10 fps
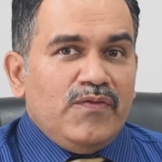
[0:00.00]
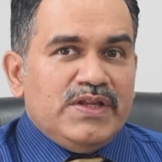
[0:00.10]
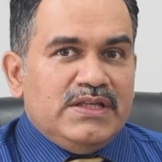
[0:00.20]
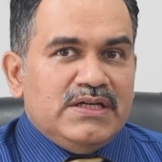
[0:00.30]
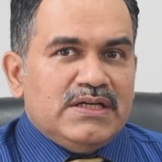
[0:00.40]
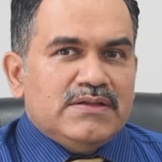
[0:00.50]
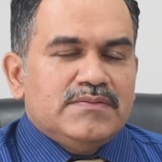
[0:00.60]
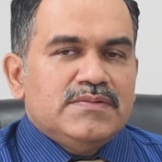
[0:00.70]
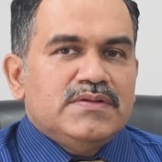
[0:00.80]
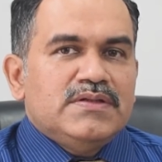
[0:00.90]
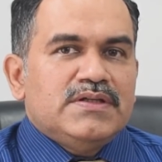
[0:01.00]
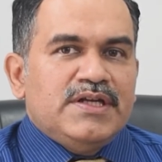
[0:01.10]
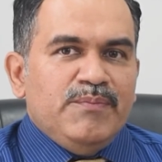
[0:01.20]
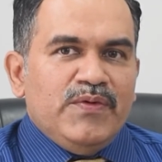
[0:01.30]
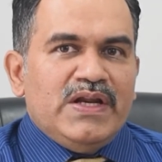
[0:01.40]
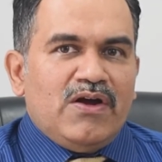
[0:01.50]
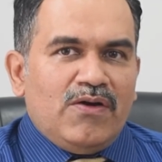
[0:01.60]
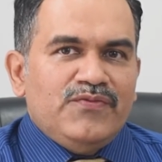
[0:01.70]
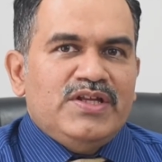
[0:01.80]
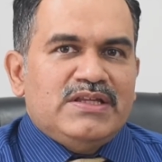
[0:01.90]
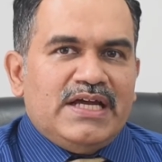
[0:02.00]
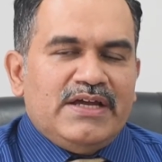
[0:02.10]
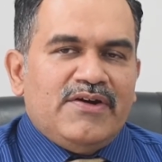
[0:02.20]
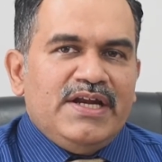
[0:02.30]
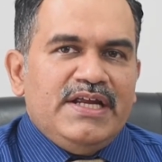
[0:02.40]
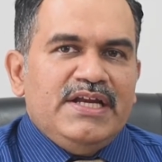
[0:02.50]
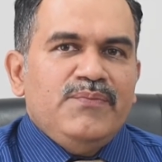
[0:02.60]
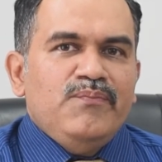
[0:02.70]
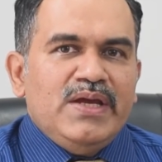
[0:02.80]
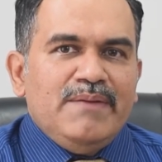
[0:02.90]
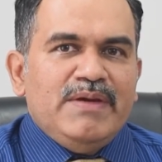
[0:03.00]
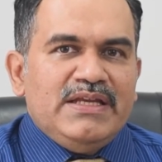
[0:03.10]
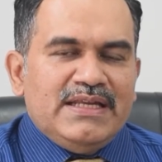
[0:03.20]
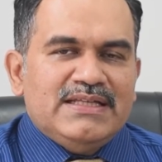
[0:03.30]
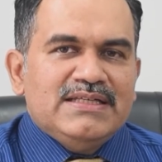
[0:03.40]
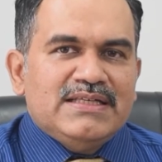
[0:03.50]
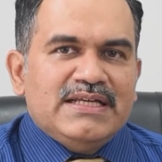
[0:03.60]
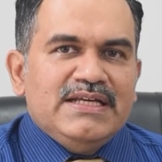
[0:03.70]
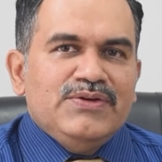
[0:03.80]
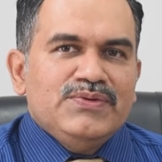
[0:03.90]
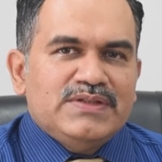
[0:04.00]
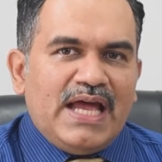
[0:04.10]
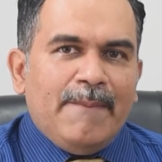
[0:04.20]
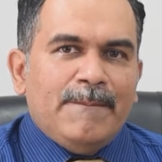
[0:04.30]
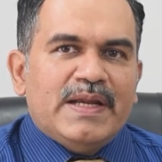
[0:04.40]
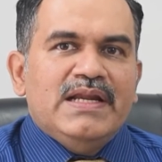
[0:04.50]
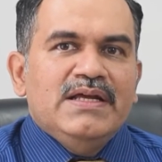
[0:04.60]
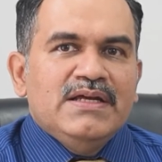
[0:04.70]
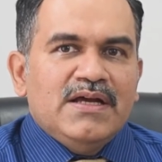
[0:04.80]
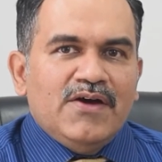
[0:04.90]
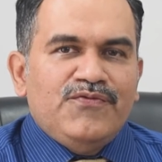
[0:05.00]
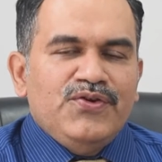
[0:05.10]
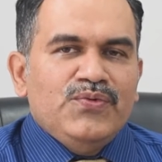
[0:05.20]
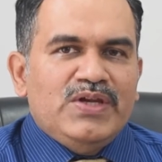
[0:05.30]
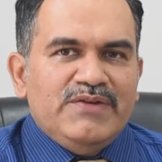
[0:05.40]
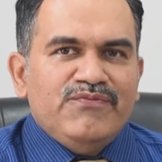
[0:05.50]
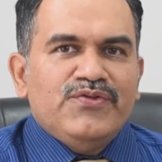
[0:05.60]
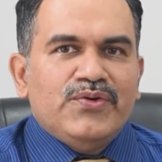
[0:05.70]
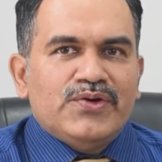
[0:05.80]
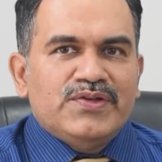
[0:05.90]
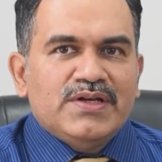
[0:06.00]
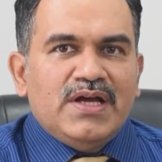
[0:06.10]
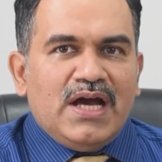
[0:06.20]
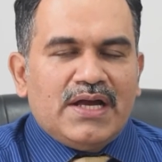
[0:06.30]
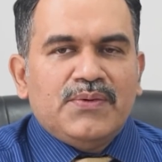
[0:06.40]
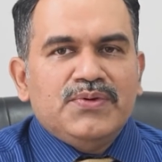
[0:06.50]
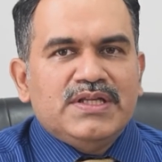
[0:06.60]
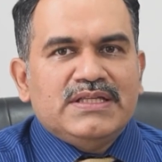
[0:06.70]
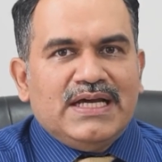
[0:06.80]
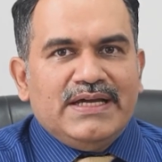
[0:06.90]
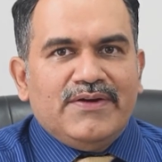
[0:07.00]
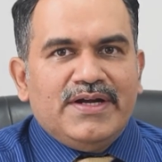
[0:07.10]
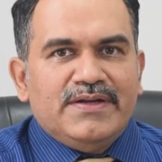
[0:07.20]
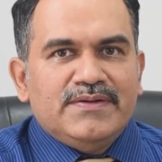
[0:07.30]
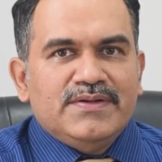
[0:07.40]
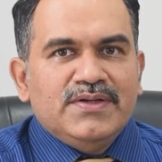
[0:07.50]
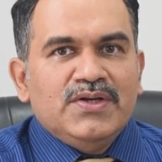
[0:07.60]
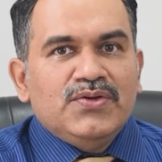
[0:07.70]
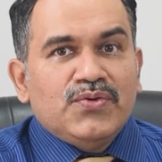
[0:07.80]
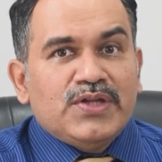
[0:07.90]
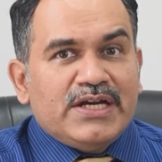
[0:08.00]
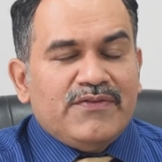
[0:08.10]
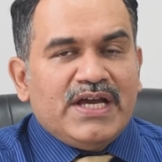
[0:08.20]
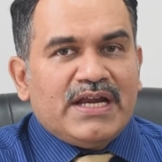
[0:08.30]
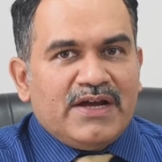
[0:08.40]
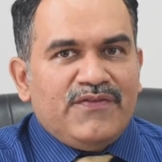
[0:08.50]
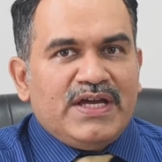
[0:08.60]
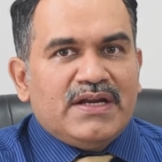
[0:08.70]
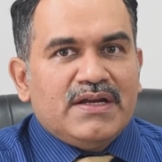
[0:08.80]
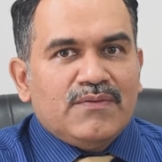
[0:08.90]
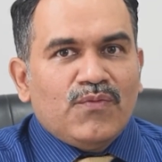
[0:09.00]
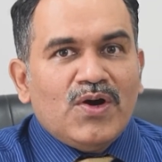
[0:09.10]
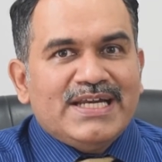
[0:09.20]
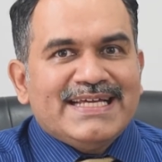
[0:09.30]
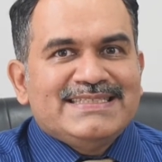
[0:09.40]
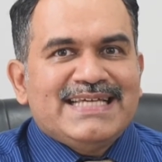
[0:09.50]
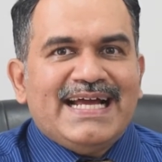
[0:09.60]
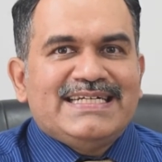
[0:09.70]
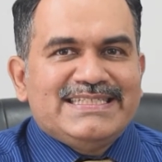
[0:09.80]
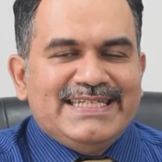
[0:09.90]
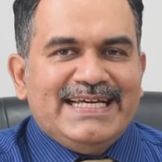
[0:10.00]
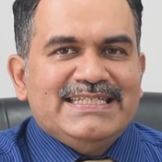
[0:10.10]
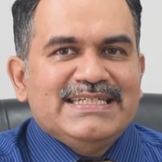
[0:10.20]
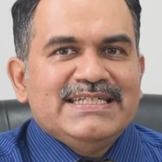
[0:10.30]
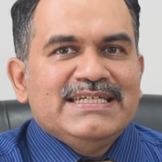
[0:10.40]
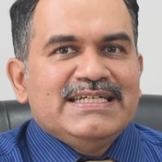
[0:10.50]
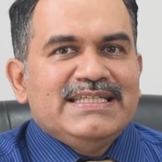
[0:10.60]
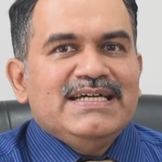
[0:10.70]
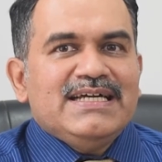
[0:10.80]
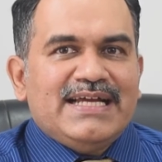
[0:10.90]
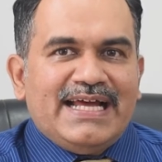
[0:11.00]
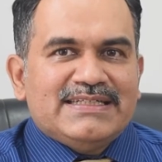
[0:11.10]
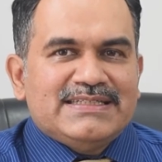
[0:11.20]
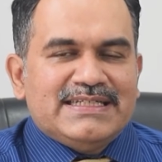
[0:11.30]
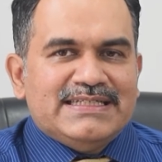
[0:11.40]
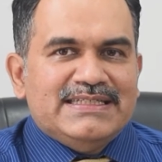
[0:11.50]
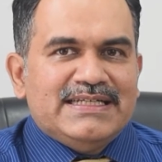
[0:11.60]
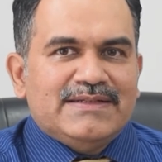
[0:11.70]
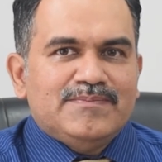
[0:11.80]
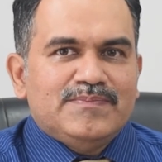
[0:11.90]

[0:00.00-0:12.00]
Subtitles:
with the removal of the thyroid, it may be necessary to sample a few lymph nodes around the thyroid so that we are aware what exact stage the cancer is in.